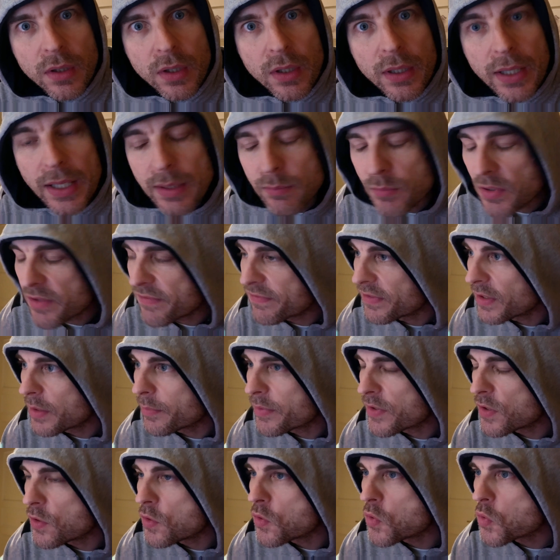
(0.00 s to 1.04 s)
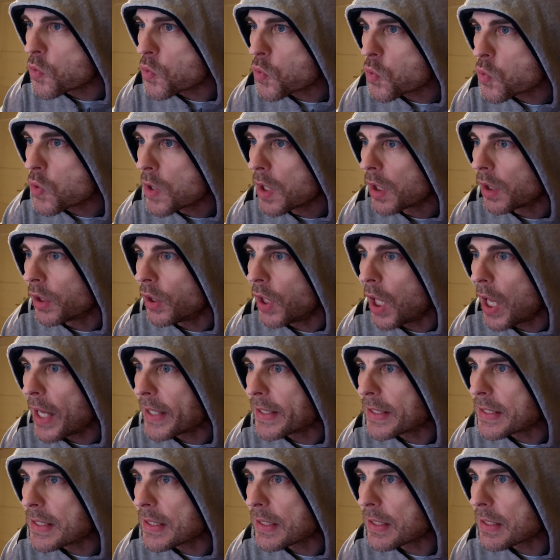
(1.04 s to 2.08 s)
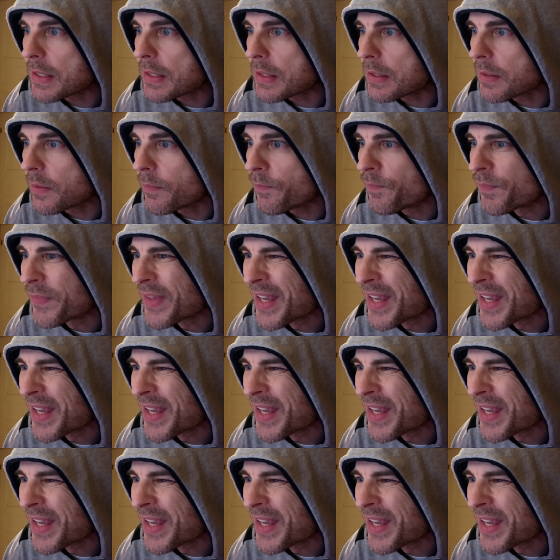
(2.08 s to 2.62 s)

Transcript: and my Philips Hue lighting system.